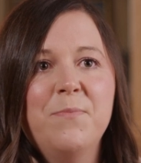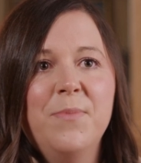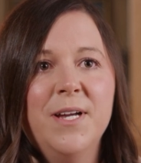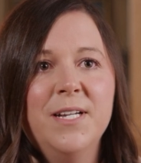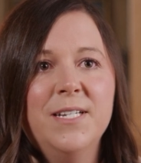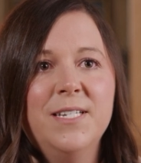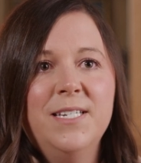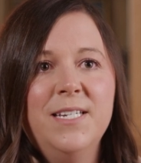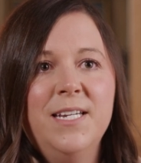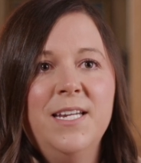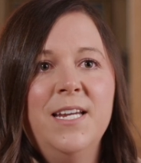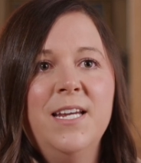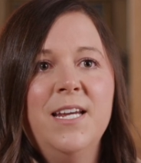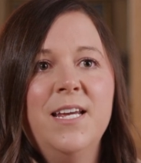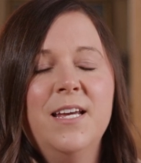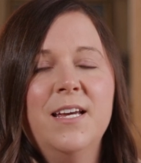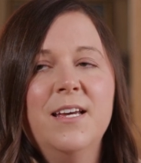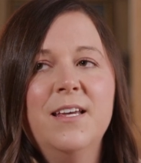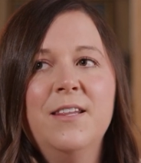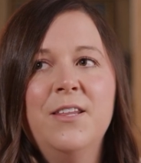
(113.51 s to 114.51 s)
but
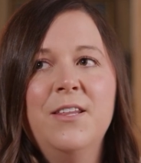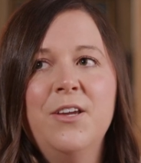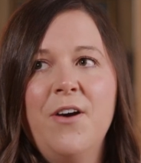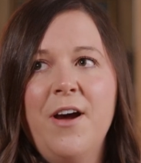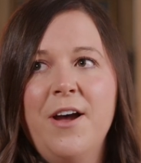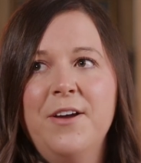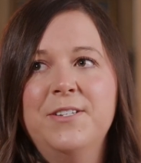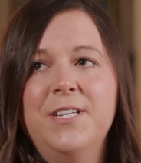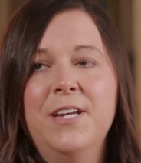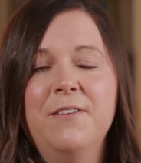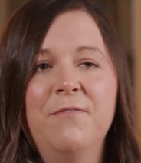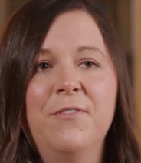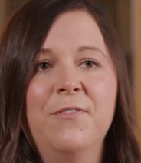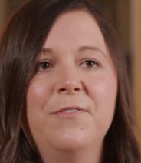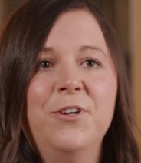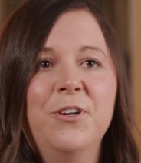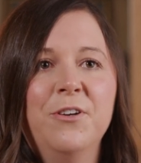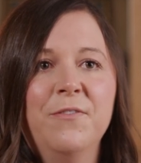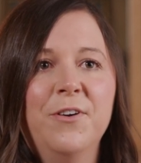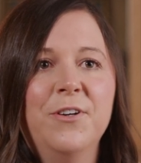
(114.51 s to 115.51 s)
seeing The Ohio State
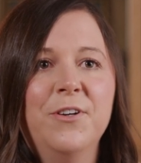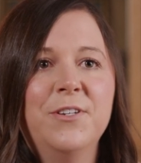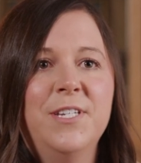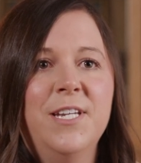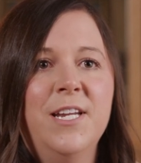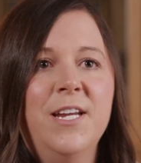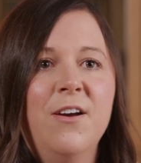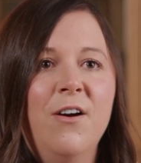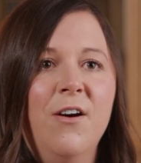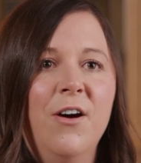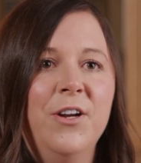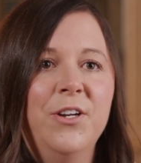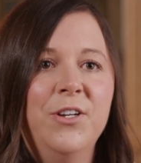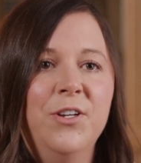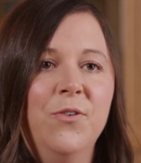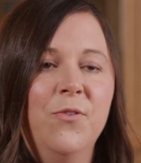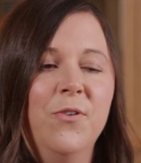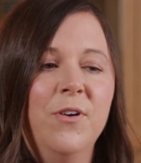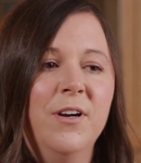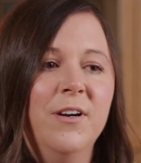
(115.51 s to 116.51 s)
University
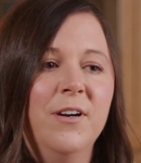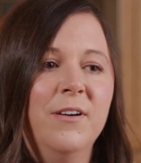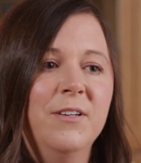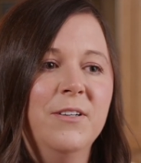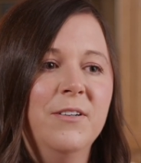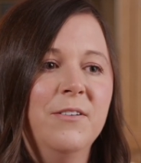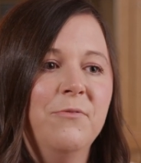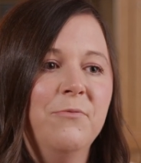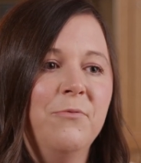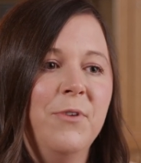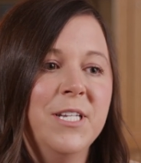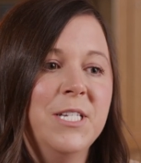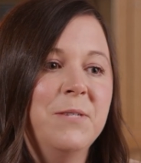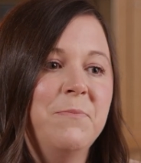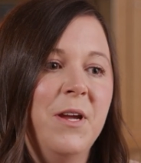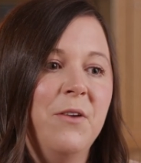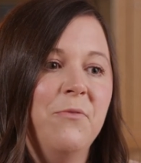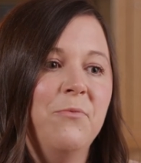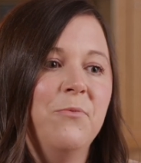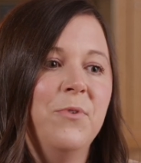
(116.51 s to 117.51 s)
on your
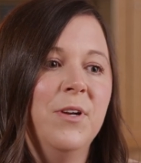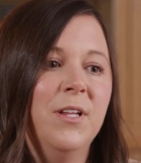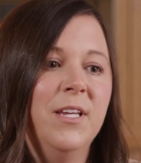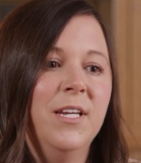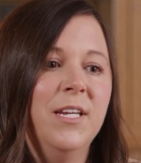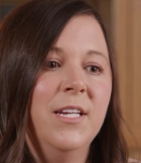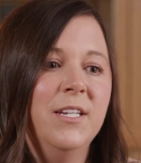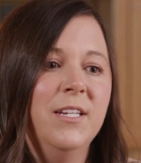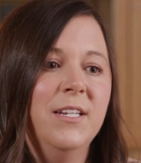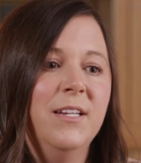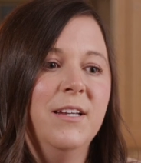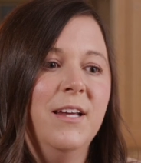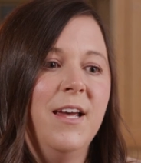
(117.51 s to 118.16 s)
resume really